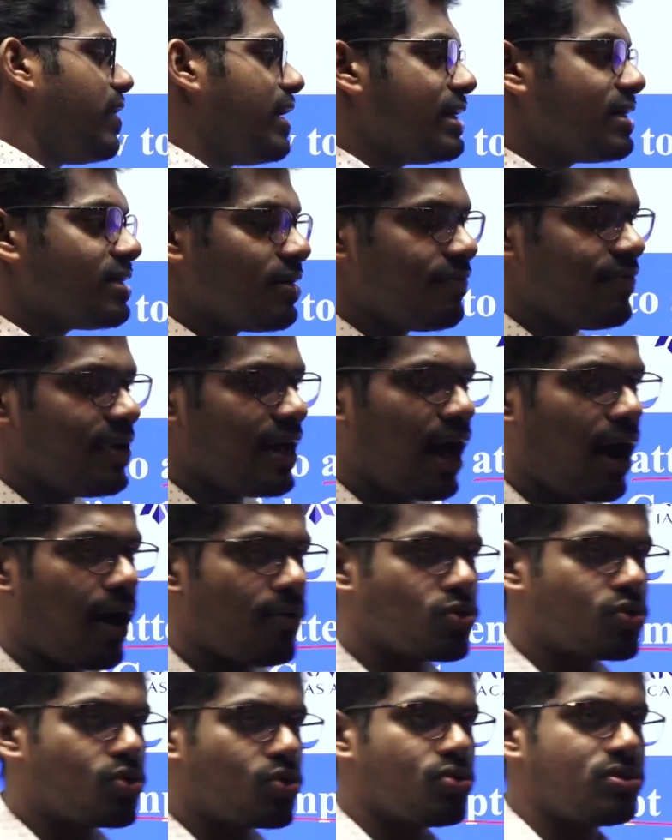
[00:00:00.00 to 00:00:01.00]
we
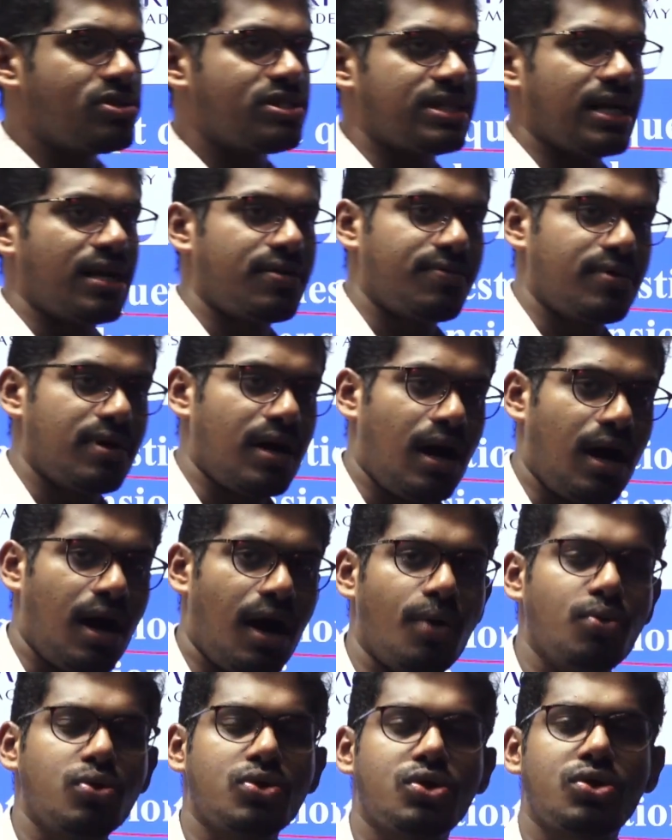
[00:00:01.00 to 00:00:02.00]
have to check
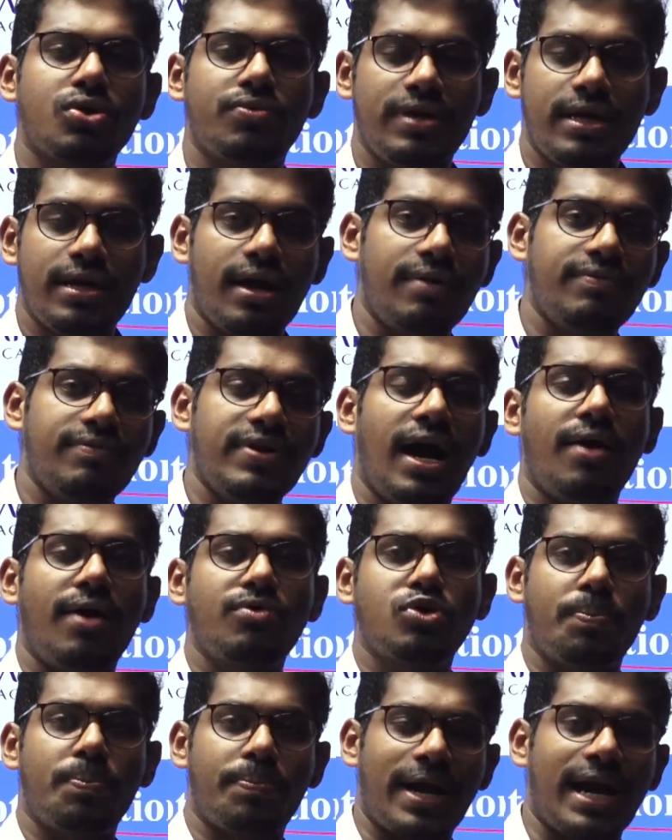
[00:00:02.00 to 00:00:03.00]
how to we
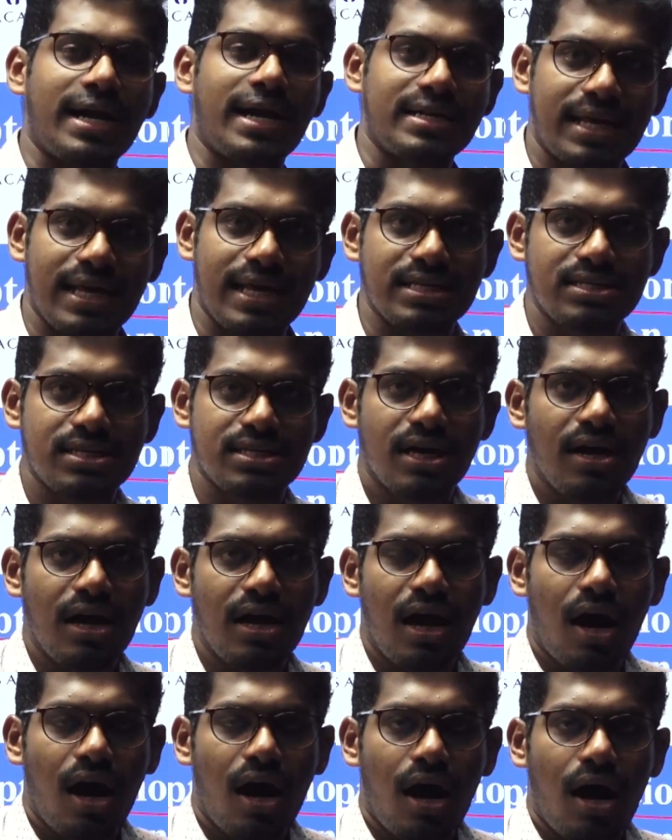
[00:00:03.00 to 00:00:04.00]
have to practice
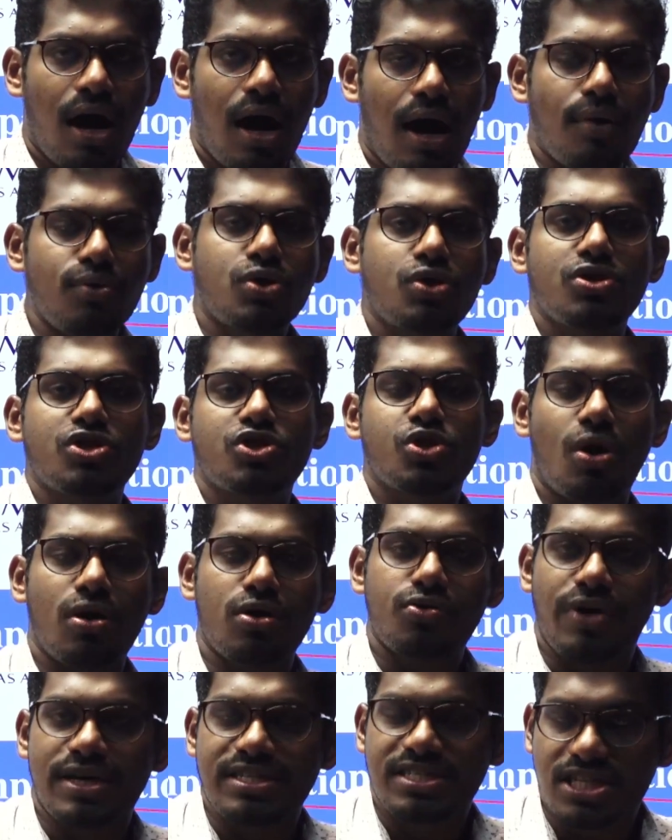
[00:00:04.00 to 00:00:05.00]
how to
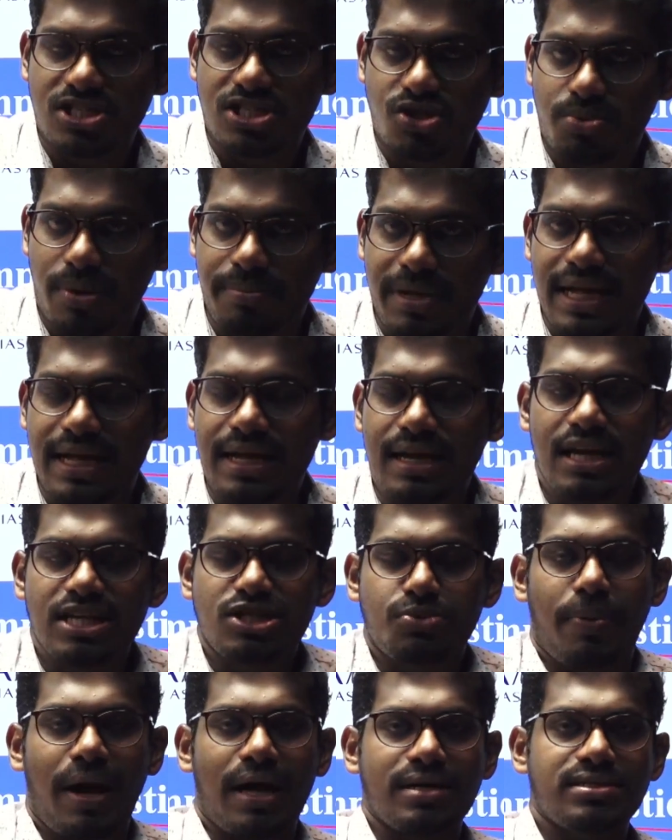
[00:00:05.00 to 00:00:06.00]
solve questions from
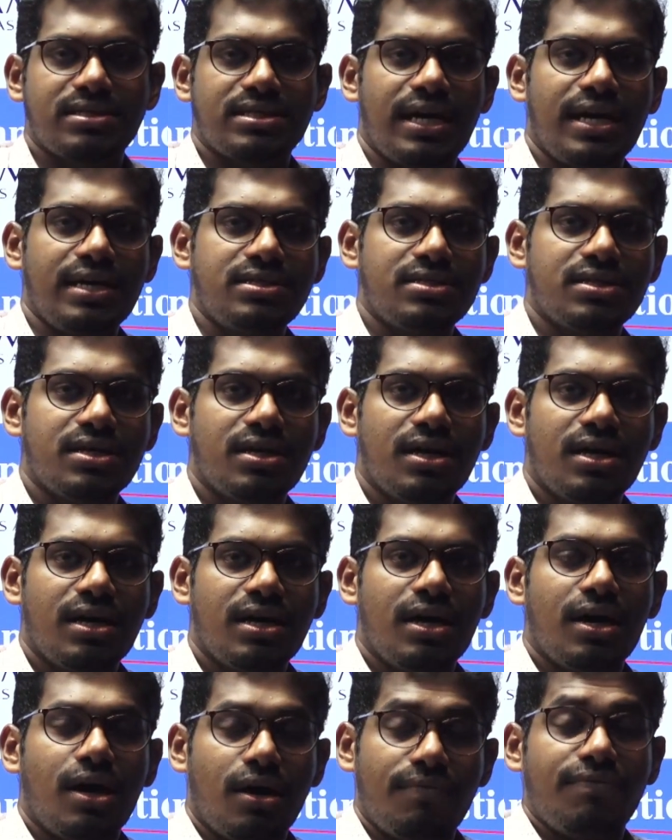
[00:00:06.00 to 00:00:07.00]
English passage,
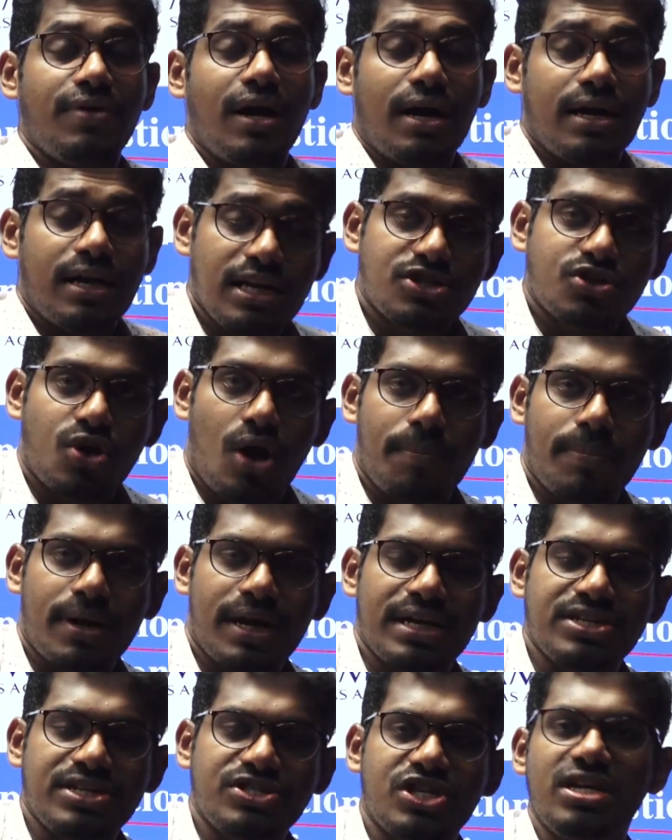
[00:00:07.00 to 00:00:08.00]
English
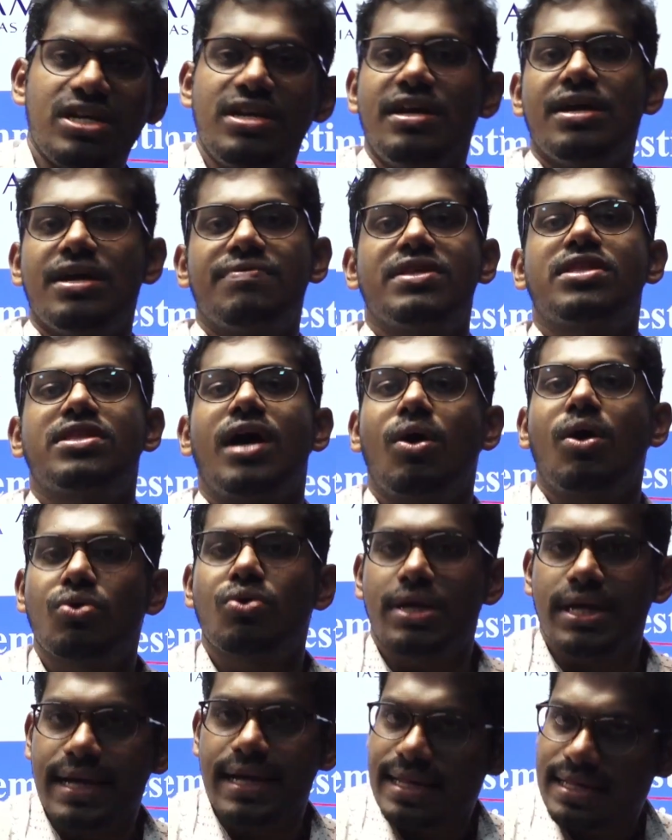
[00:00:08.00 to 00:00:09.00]
comprehension
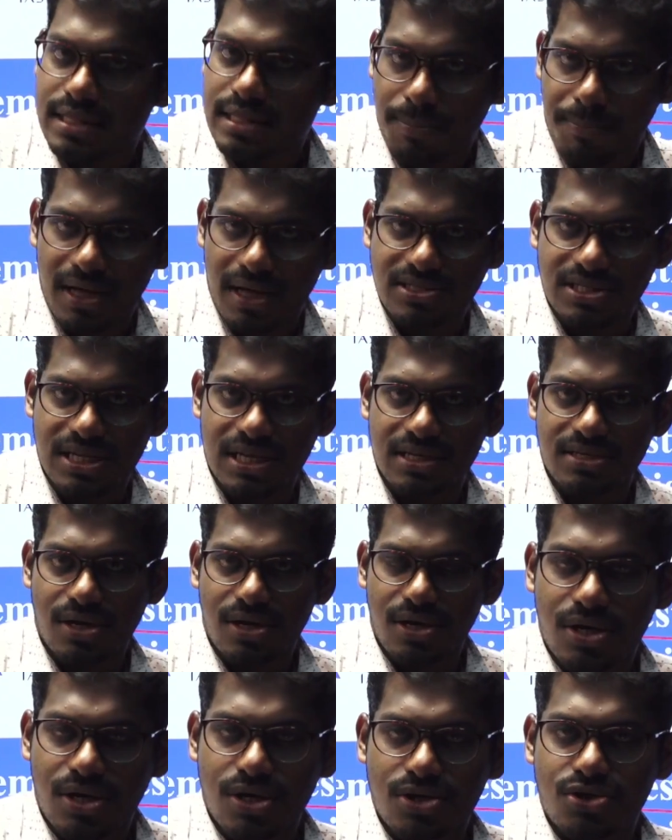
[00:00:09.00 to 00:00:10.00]
without reading the passage.
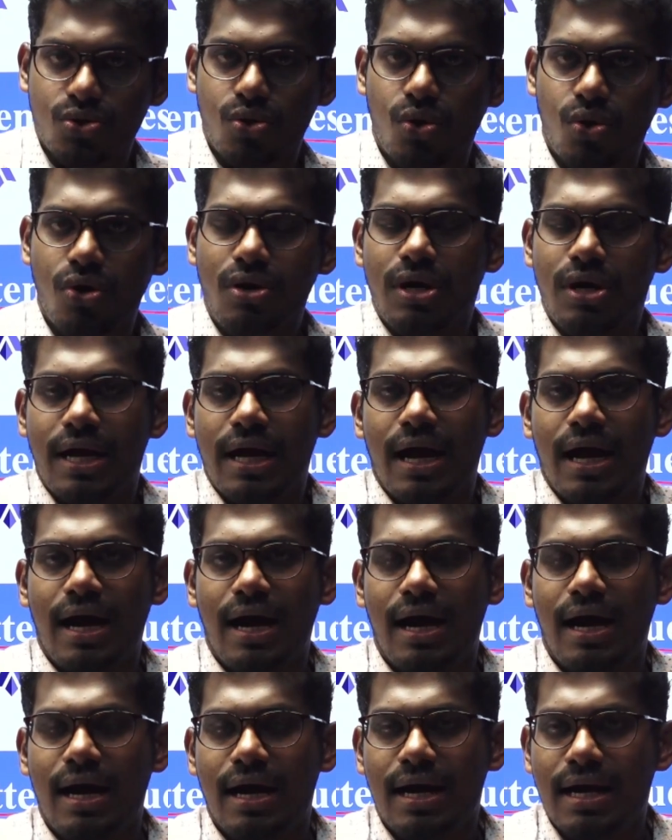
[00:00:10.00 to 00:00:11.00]
So
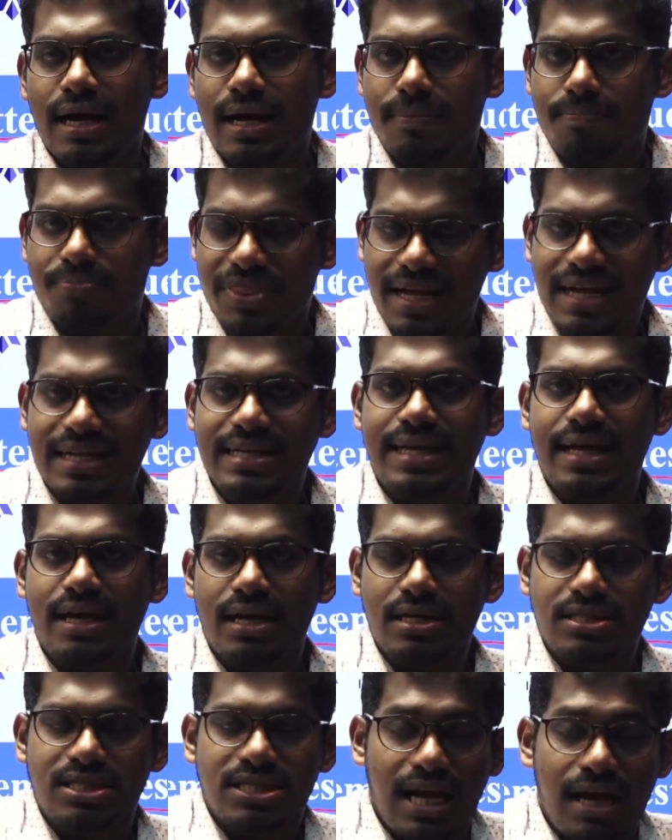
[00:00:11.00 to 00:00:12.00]

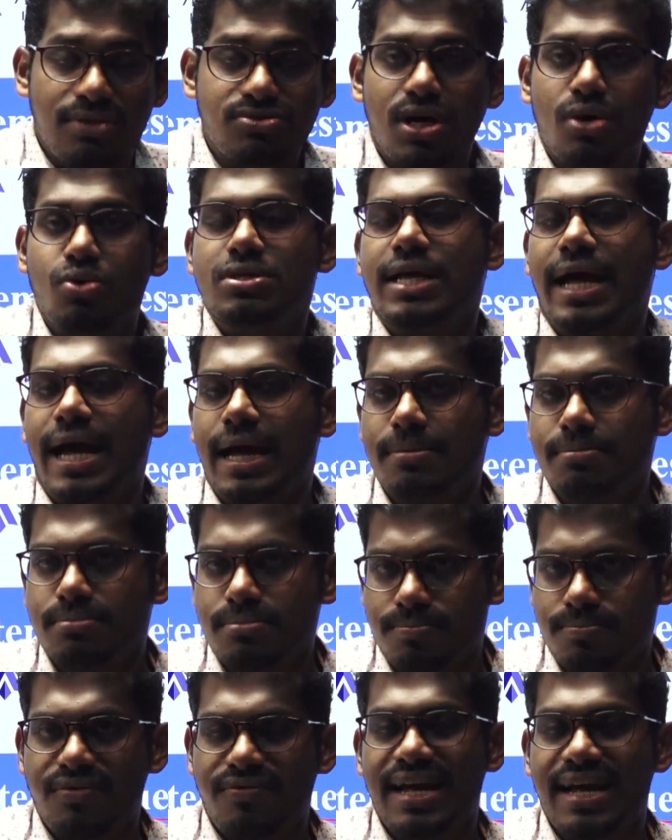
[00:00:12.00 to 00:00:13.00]
it saves our time
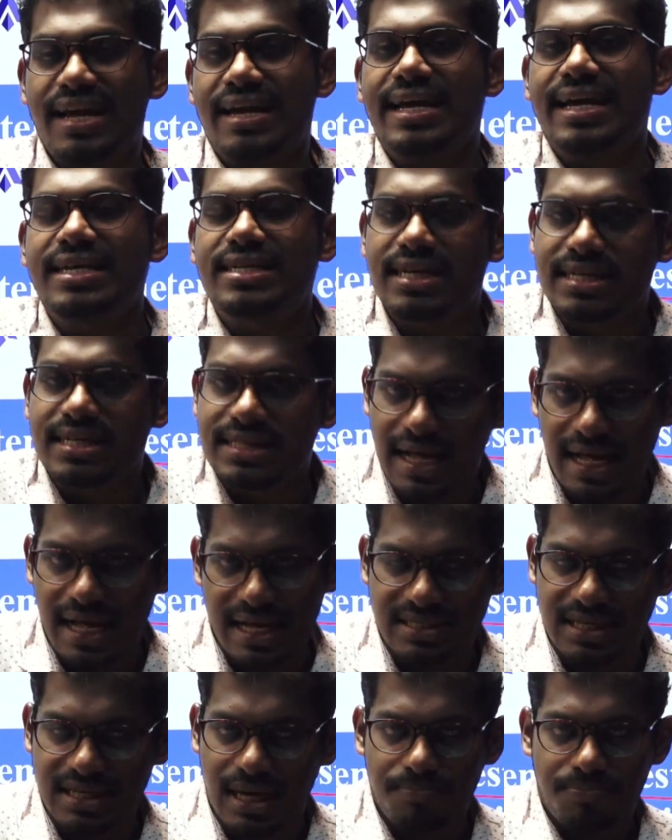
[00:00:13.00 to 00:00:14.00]
while writing the
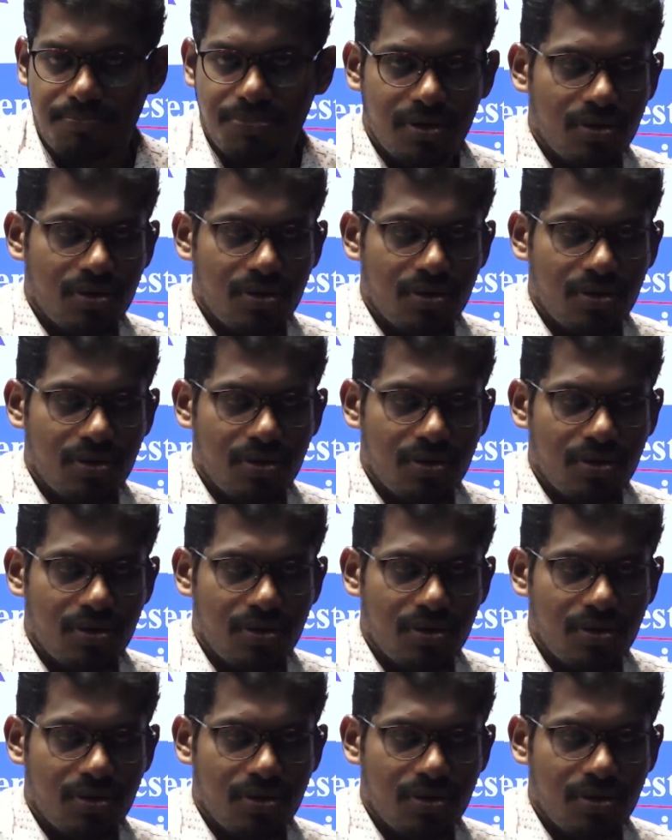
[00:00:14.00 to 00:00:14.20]
exam.